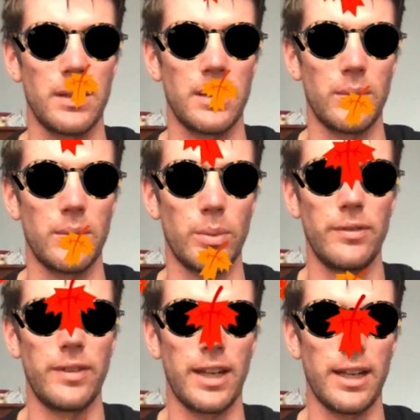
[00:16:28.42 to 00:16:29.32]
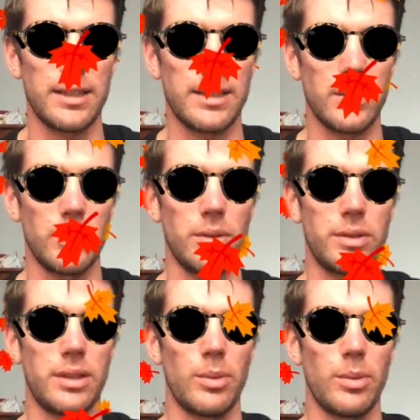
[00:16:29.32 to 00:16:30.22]
We're advanced, so we'll
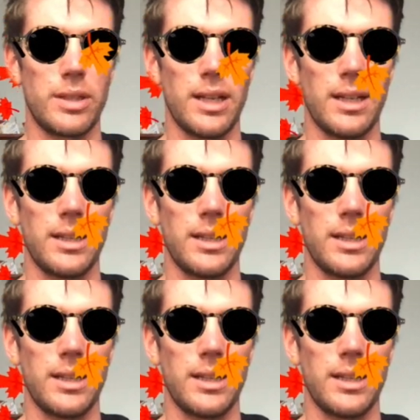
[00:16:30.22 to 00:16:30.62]
double check.